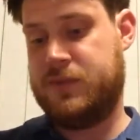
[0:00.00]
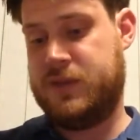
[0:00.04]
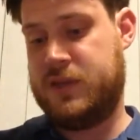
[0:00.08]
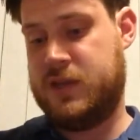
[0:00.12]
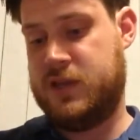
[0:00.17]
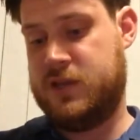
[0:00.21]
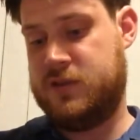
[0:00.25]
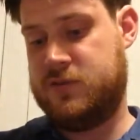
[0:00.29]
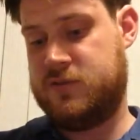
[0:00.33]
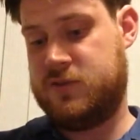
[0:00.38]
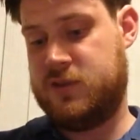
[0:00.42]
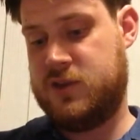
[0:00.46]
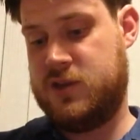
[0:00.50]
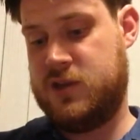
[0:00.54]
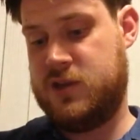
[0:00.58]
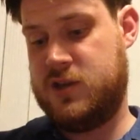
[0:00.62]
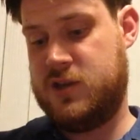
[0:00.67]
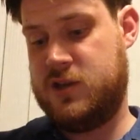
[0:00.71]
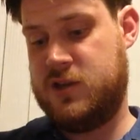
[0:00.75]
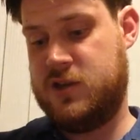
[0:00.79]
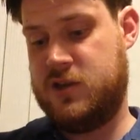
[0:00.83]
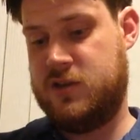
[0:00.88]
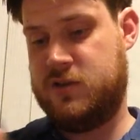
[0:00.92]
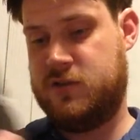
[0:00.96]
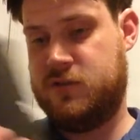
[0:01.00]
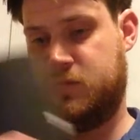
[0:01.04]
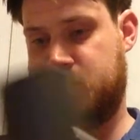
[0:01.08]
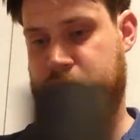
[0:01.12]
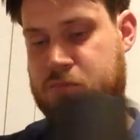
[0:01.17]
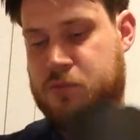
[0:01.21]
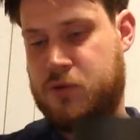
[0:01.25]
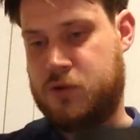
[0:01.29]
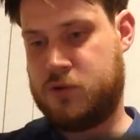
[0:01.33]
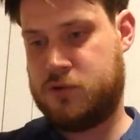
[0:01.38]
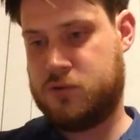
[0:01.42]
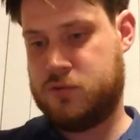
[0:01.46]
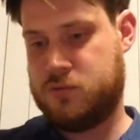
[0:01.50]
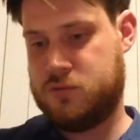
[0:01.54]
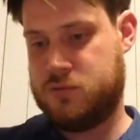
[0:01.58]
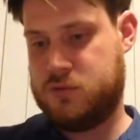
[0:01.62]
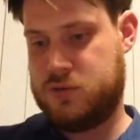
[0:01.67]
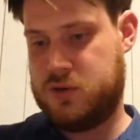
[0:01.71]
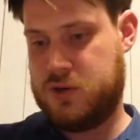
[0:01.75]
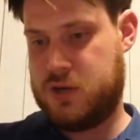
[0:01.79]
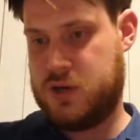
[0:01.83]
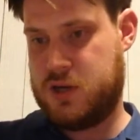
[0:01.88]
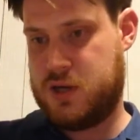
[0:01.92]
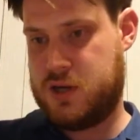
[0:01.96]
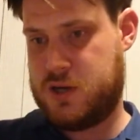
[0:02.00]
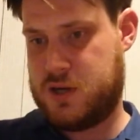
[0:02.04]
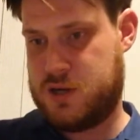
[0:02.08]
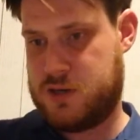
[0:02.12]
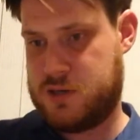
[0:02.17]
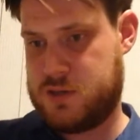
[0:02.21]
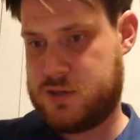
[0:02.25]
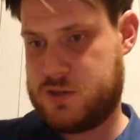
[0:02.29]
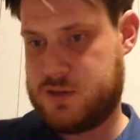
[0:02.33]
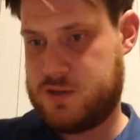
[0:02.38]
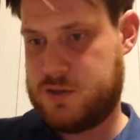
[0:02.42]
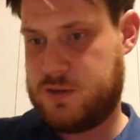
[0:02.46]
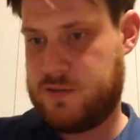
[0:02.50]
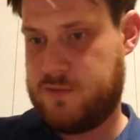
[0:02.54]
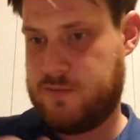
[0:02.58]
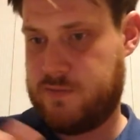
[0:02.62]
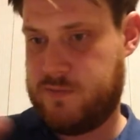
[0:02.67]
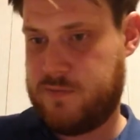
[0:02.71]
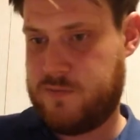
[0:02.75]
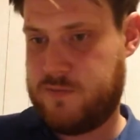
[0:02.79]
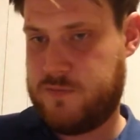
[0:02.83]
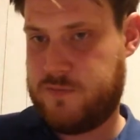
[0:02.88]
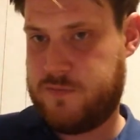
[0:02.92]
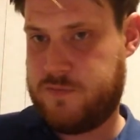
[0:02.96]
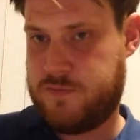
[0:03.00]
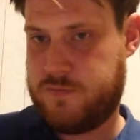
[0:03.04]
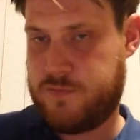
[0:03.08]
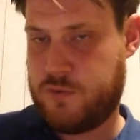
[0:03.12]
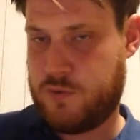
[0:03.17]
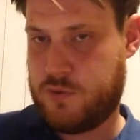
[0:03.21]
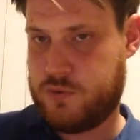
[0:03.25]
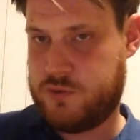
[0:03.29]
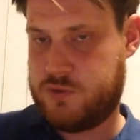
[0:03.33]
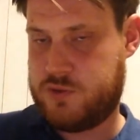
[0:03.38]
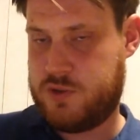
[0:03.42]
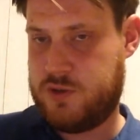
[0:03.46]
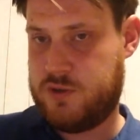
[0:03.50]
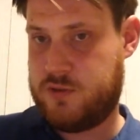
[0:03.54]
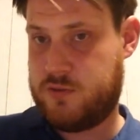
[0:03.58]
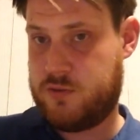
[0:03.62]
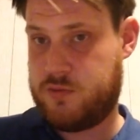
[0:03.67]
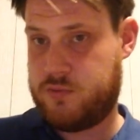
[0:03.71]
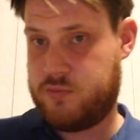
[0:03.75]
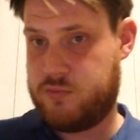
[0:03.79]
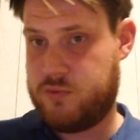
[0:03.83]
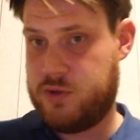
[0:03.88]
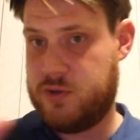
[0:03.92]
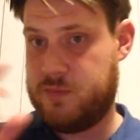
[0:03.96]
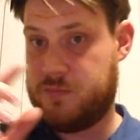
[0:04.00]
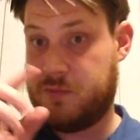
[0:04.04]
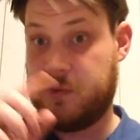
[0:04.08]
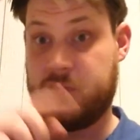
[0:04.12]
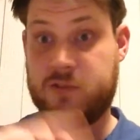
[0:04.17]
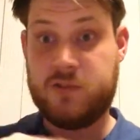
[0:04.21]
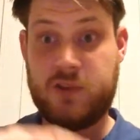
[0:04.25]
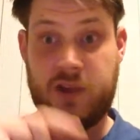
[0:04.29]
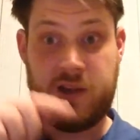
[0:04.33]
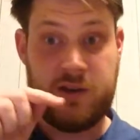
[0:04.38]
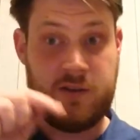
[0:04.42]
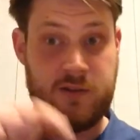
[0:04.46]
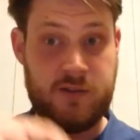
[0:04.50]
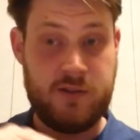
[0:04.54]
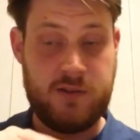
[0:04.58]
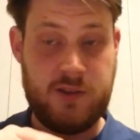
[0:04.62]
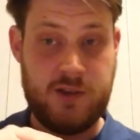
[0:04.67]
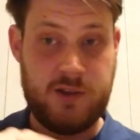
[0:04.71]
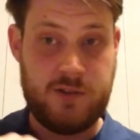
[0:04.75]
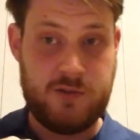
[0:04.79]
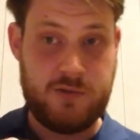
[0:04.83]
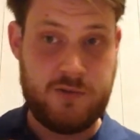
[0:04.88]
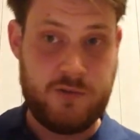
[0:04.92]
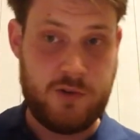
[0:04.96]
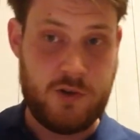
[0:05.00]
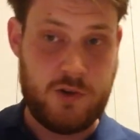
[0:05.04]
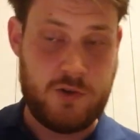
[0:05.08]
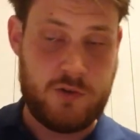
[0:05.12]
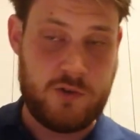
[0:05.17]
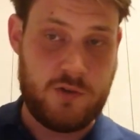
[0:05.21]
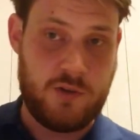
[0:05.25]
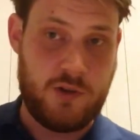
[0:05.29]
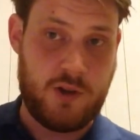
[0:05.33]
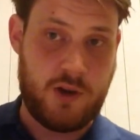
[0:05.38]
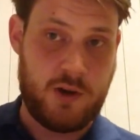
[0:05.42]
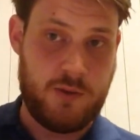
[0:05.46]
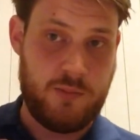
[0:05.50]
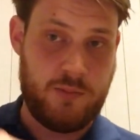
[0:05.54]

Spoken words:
It is bottled at 43%. This version I